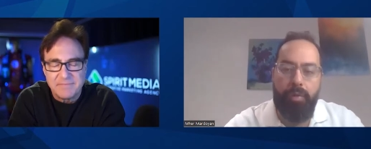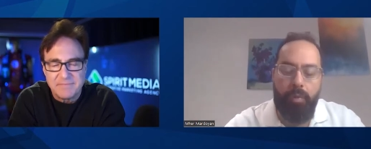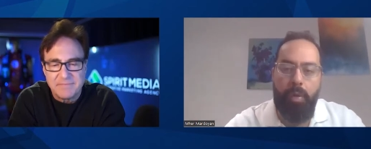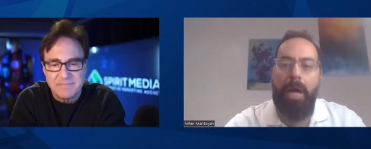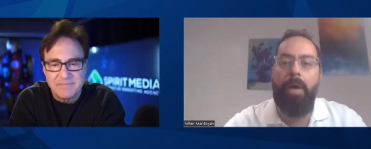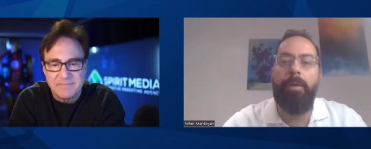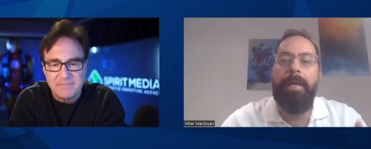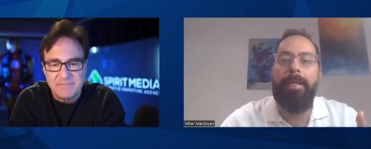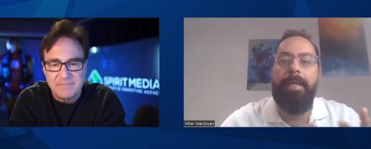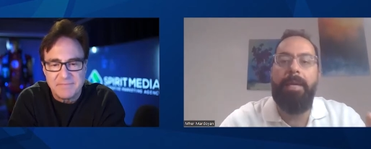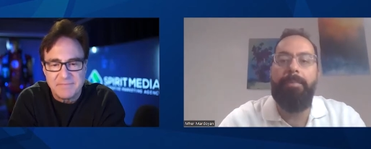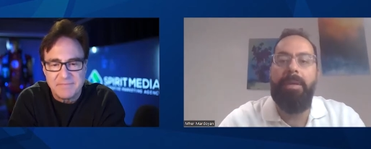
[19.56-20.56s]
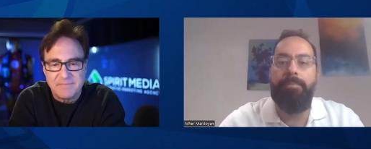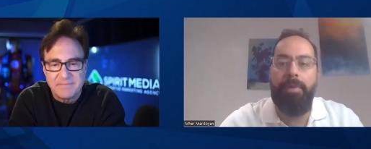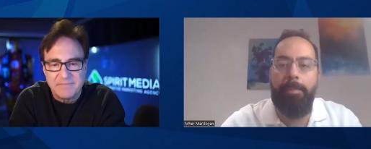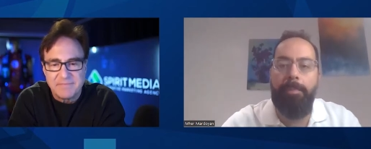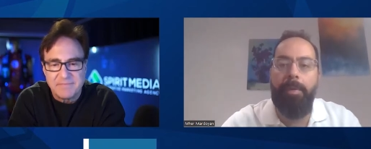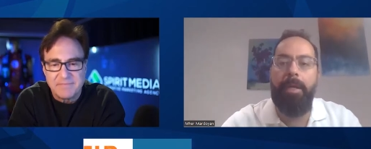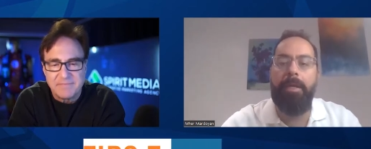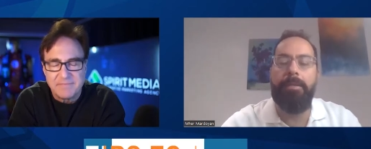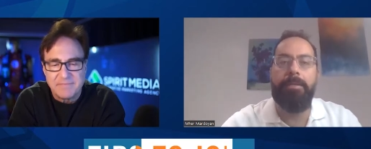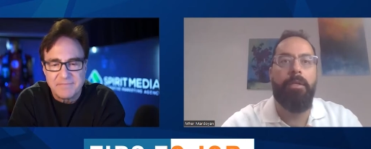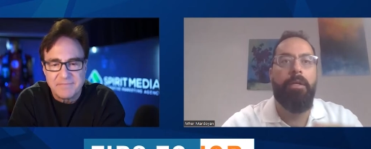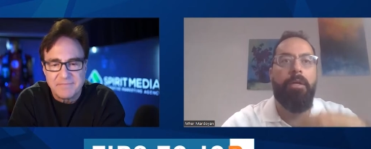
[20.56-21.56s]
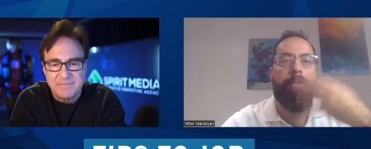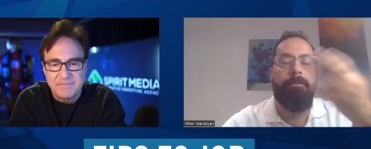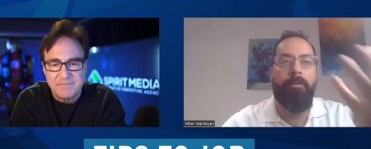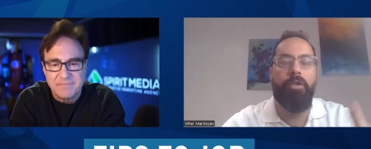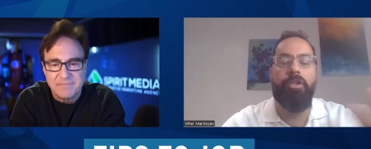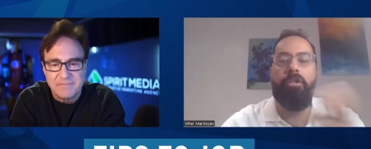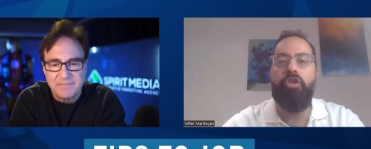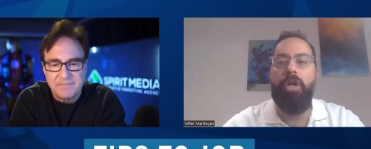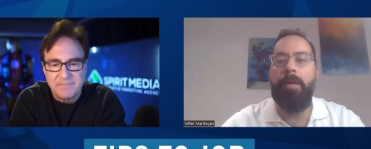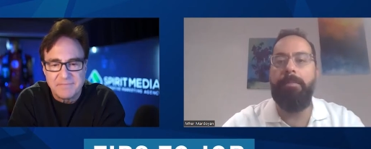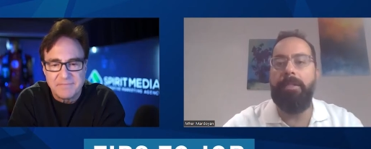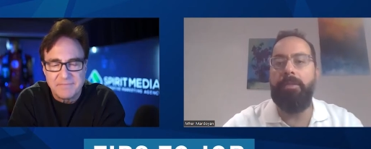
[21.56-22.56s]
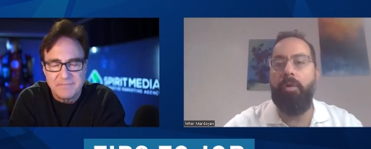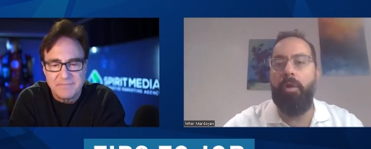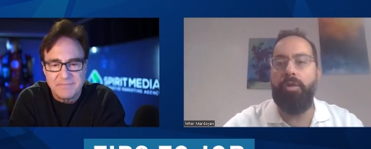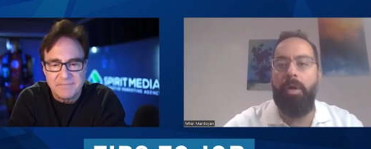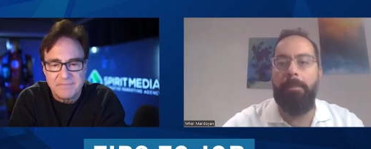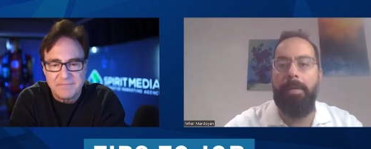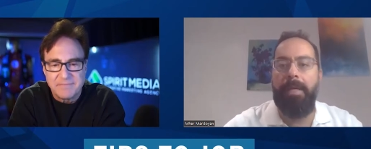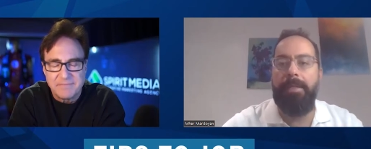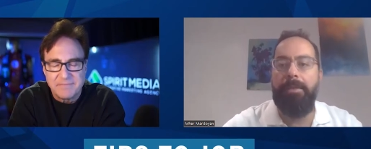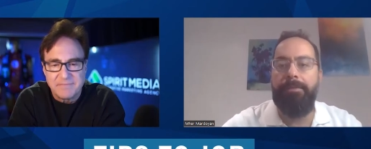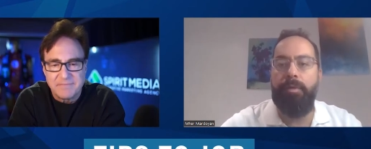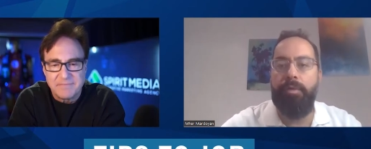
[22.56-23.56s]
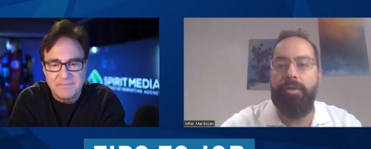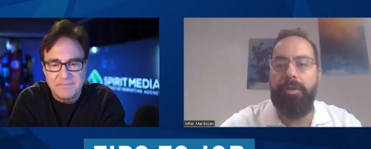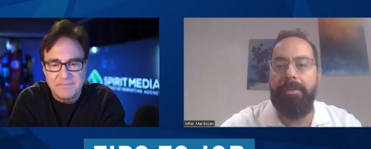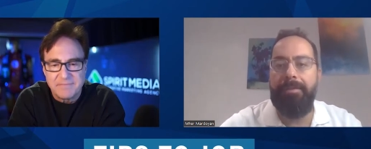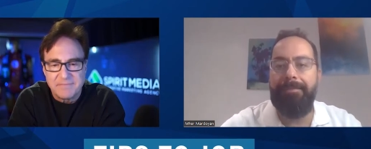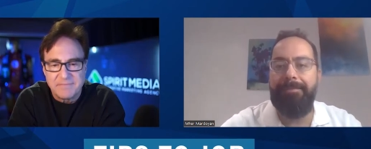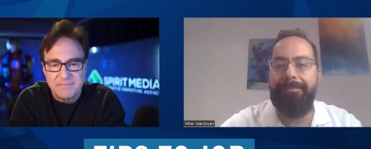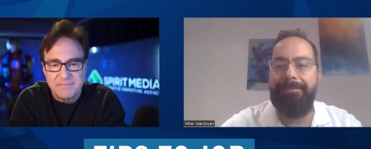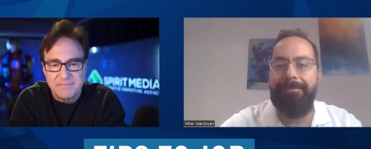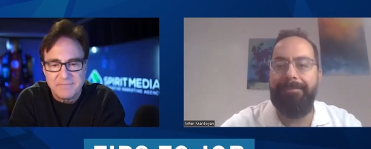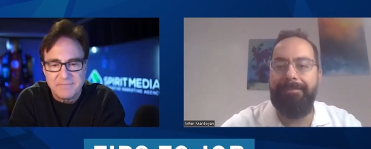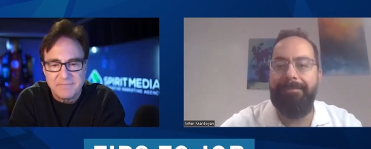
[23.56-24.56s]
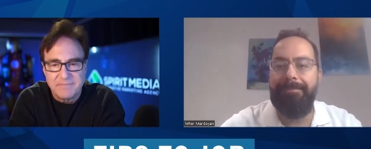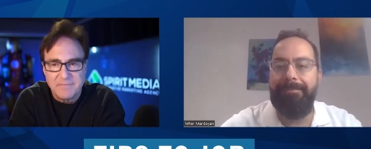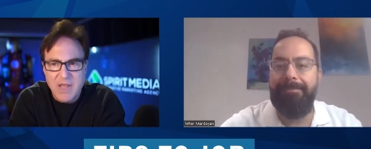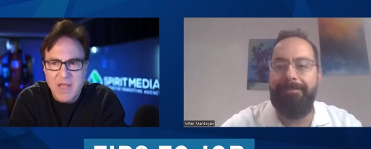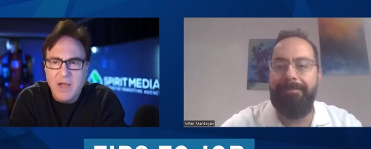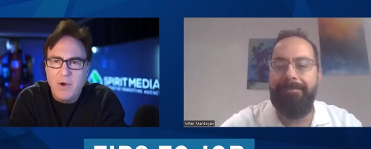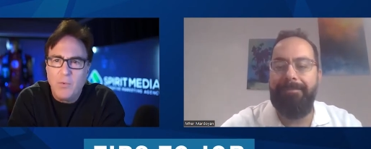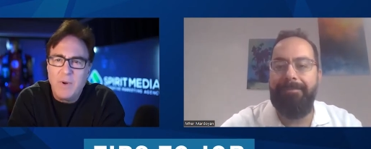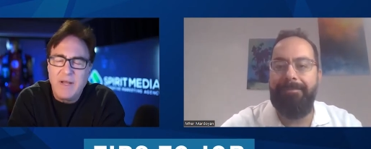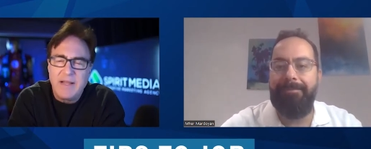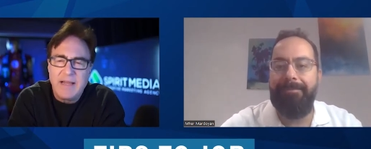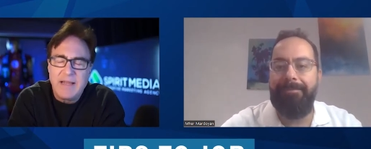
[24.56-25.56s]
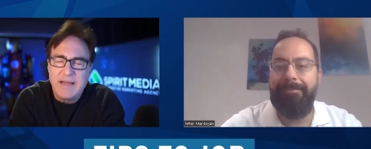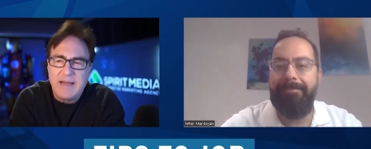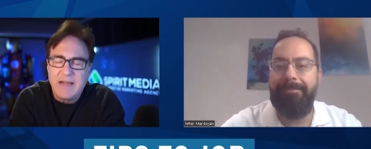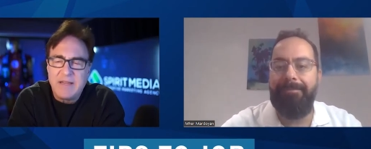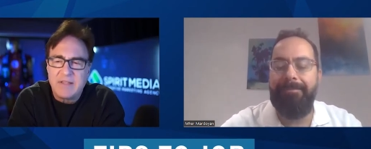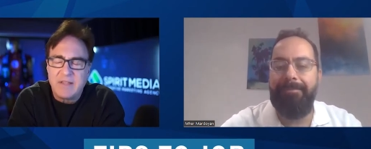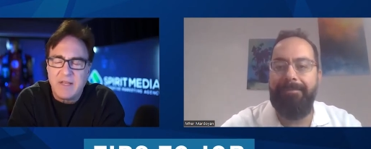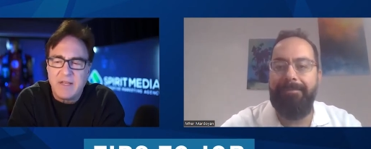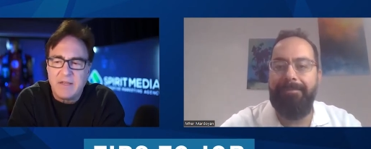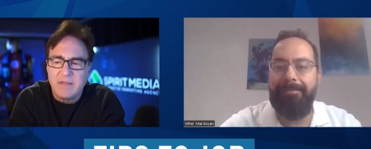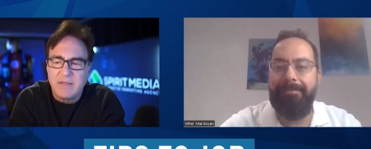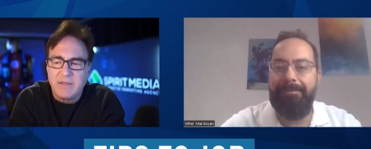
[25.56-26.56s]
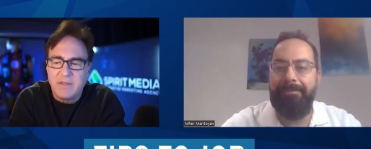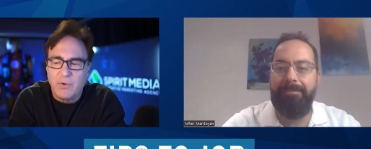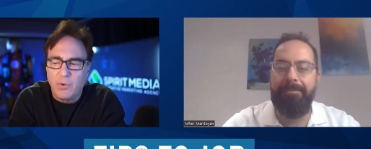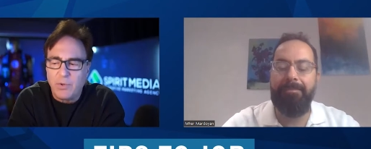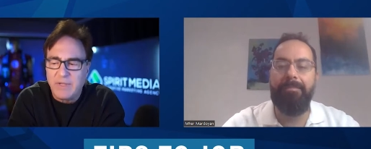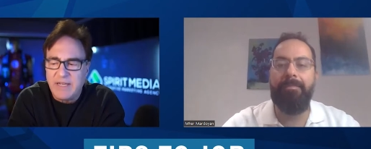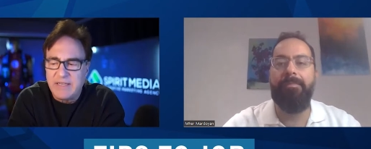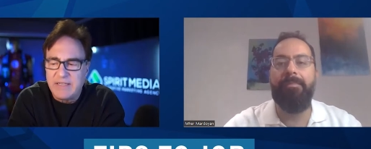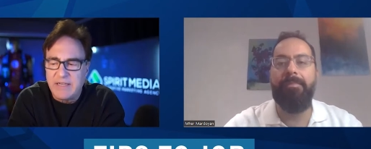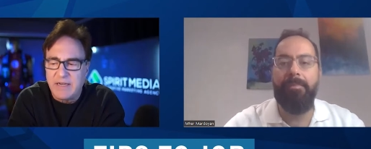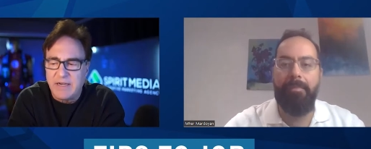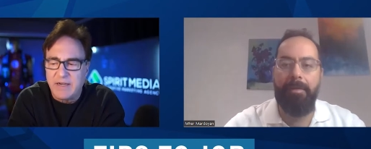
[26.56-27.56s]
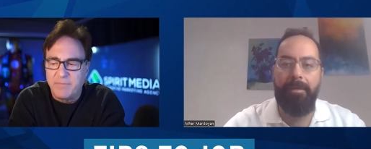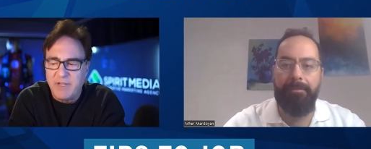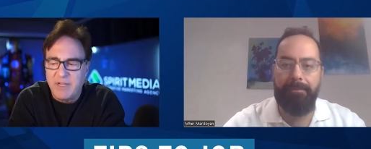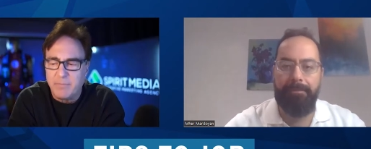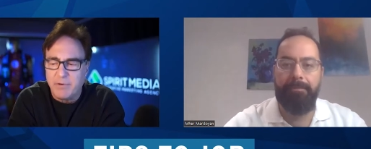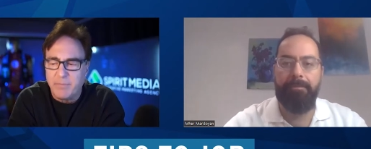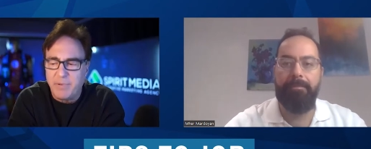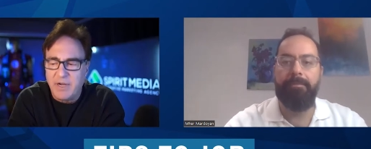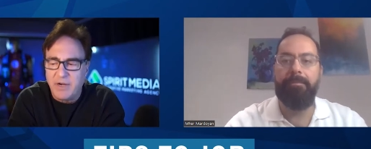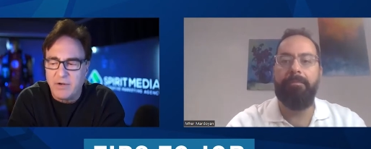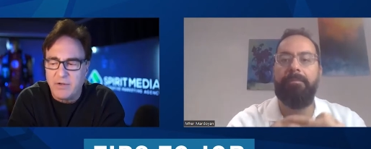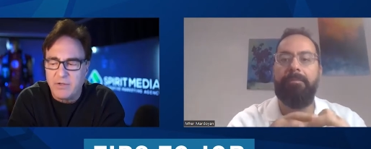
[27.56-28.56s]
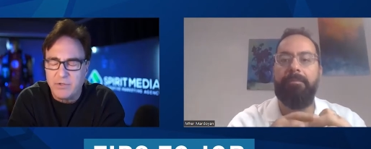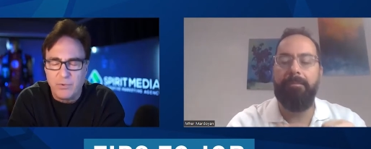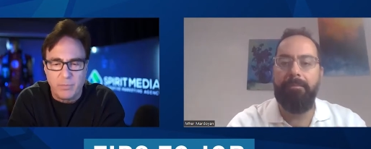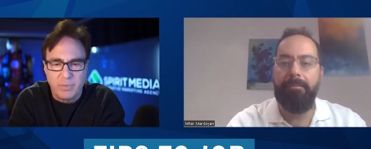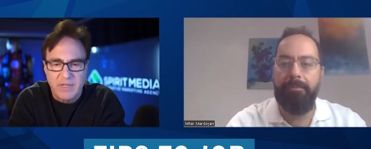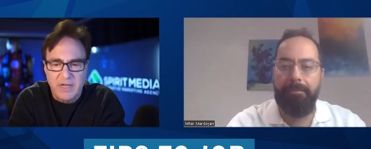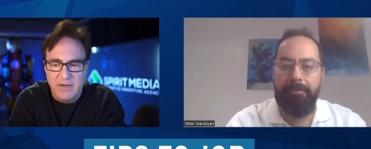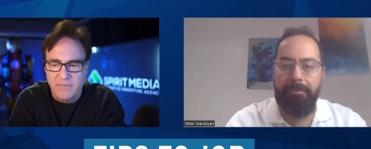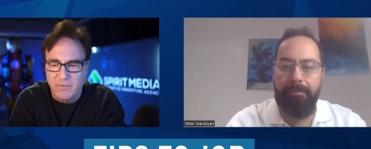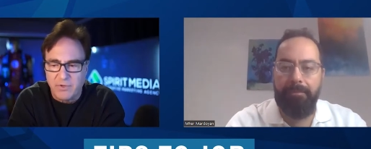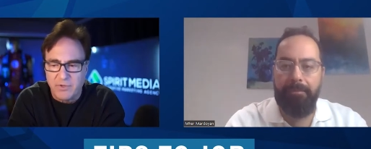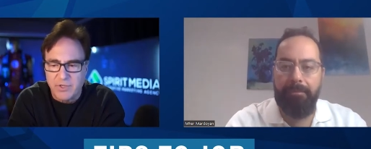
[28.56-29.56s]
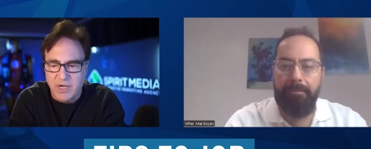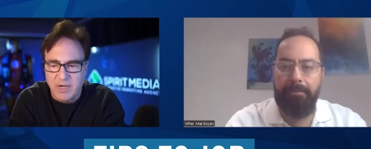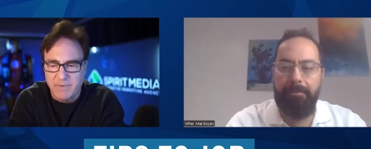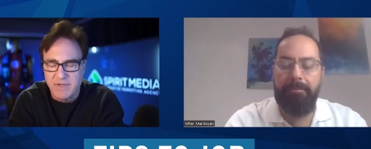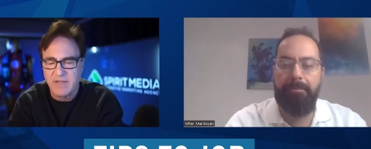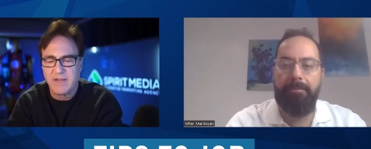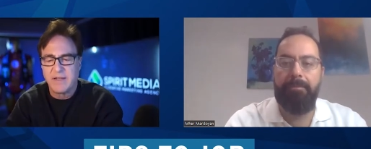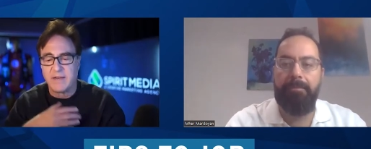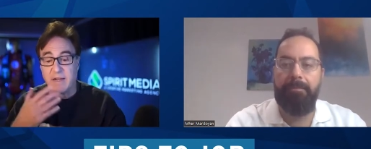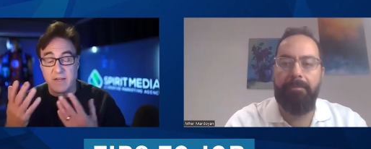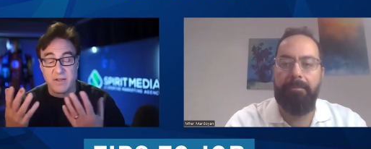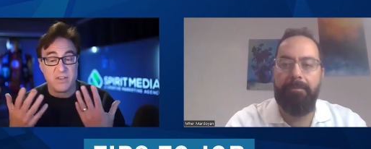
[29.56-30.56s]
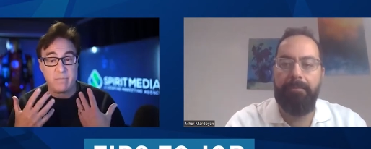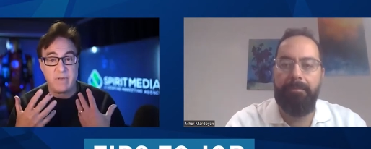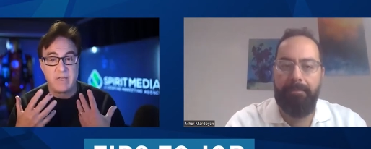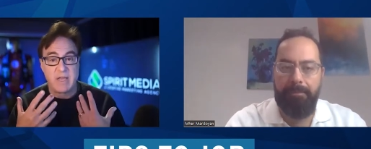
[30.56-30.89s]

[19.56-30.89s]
Speaker 1: do? How can they be prepared for the jobs that's going to apply in the future?
Speaker 2: Well, I, would say the whole idea of being prepared to apply for a job, because I, I can speak